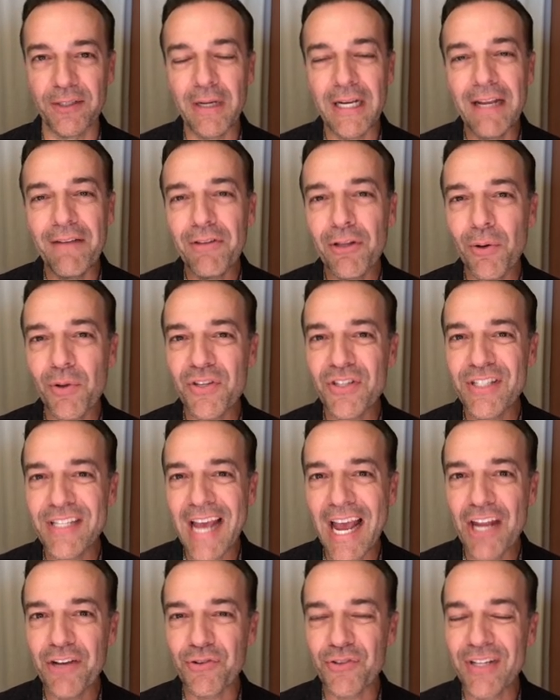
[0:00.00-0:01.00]
But even though it's
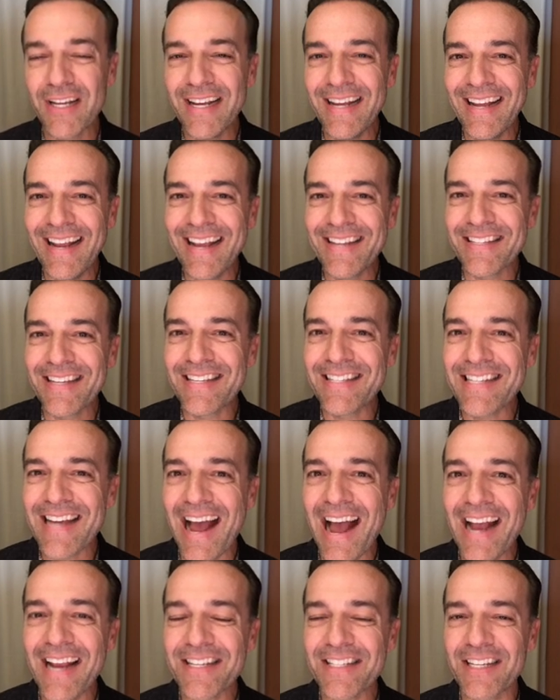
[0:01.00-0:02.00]
dangerous, it's
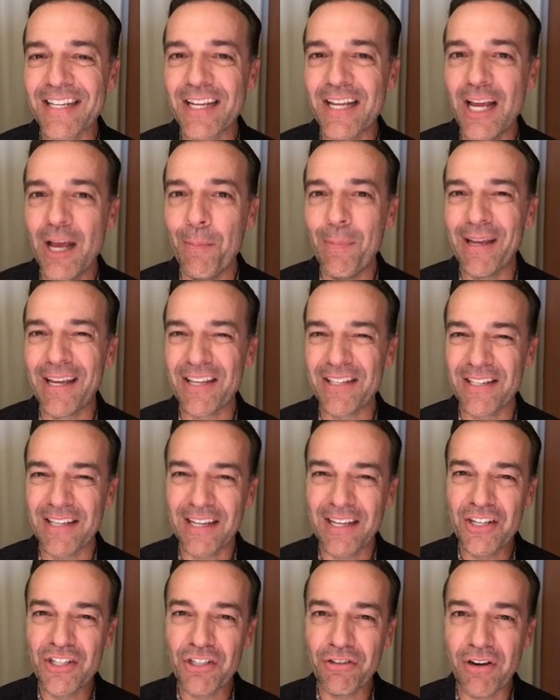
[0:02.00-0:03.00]
enticing because it
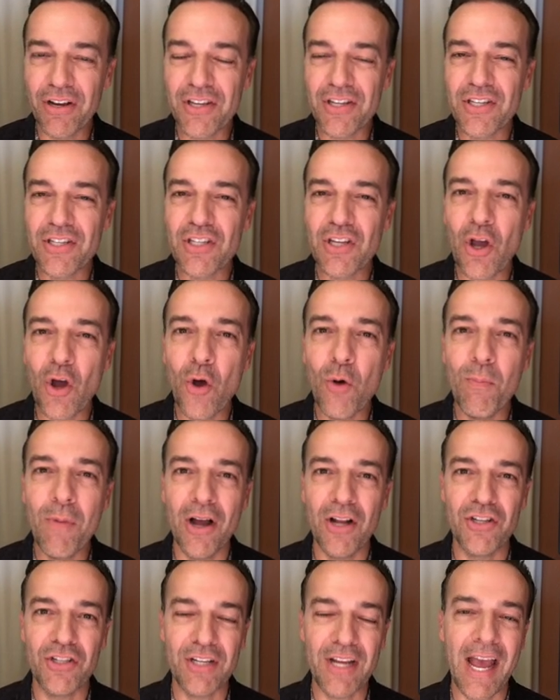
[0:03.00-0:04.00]
can generate so
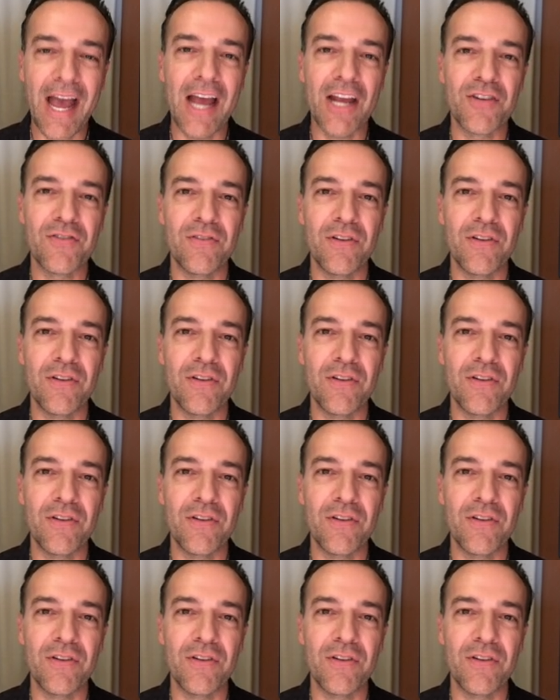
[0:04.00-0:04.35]
much cash